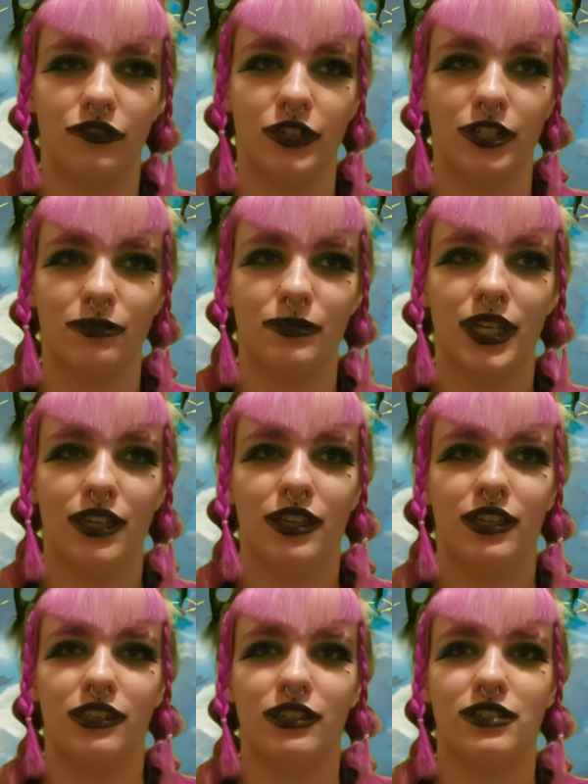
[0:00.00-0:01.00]
film.
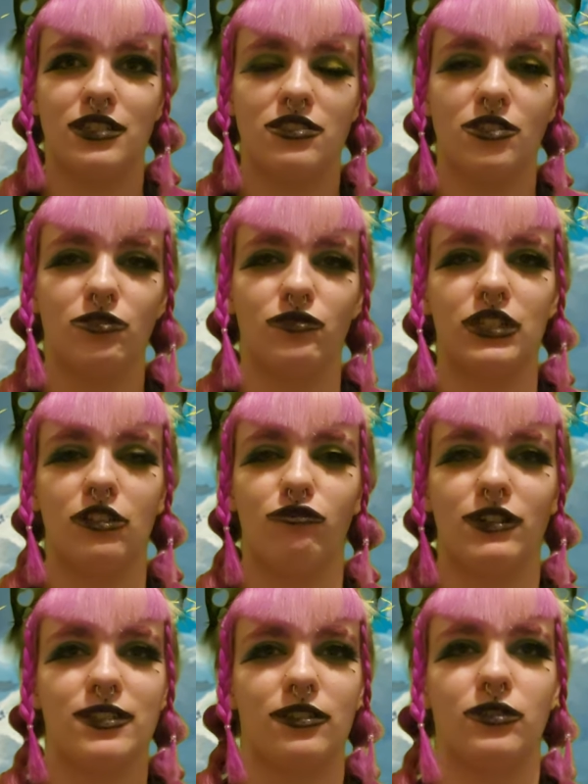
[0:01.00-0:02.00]
There is no real
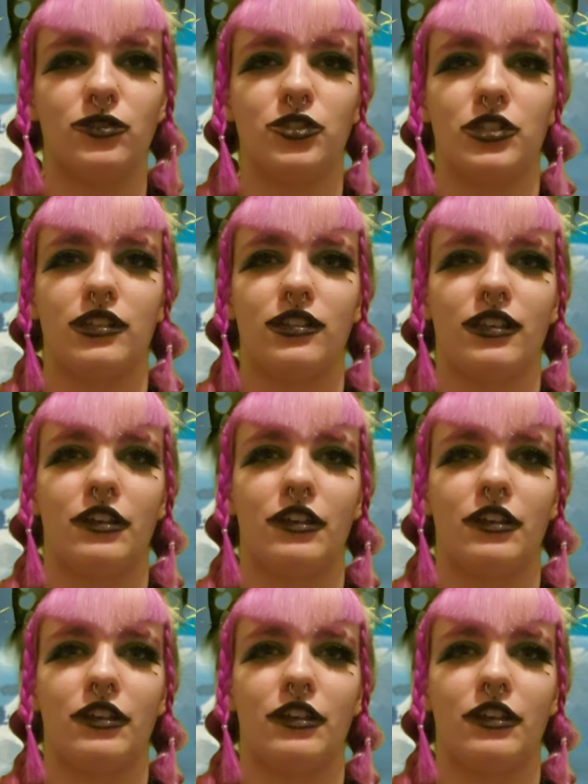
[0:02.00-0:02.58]
resolution.